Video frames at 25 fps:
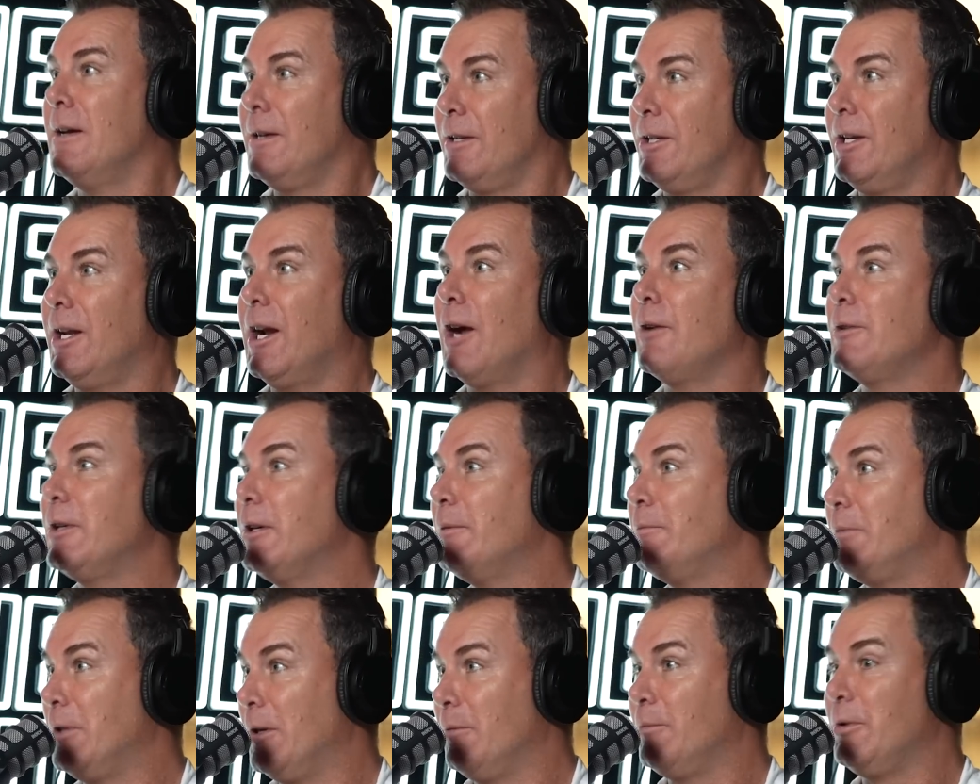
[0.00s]

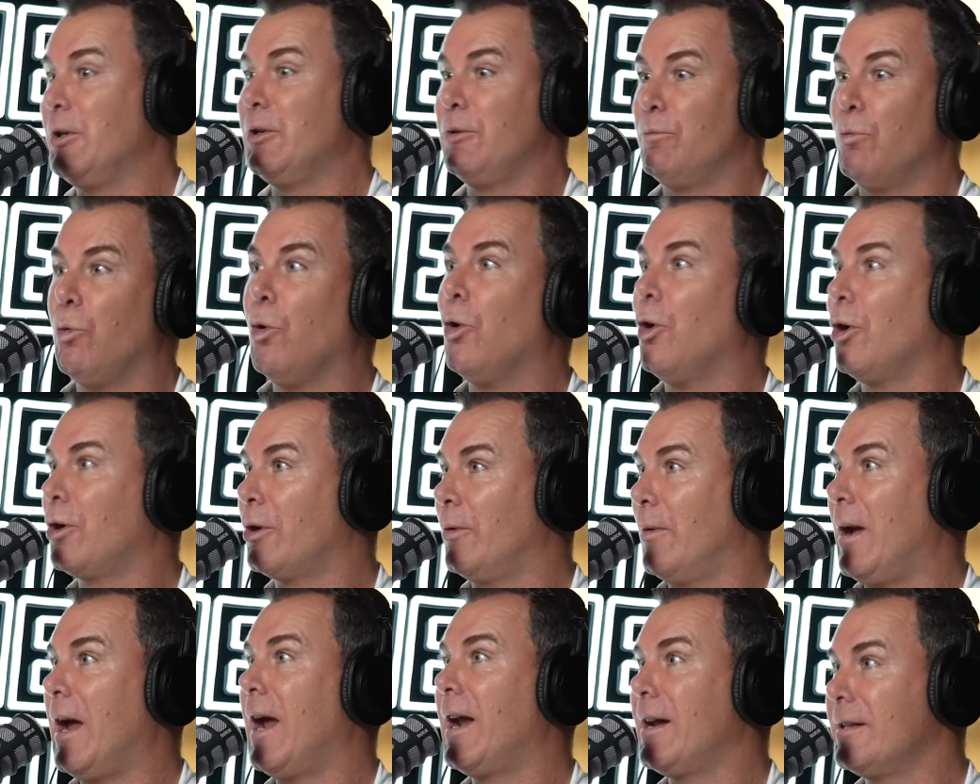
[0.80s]
you walk
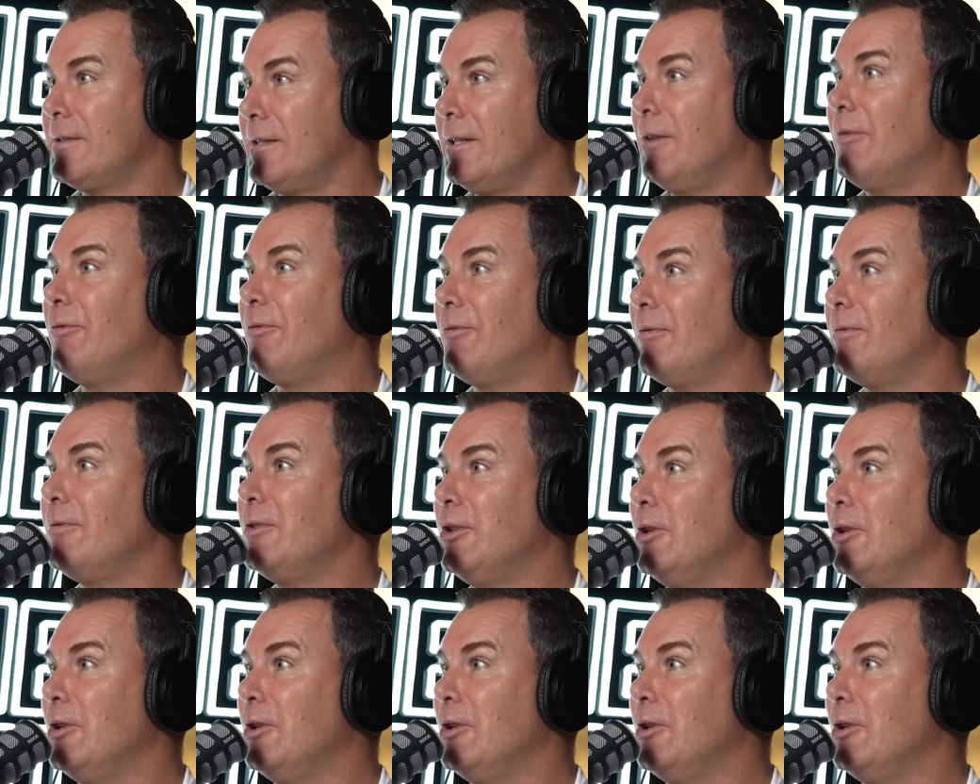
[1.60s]
around as if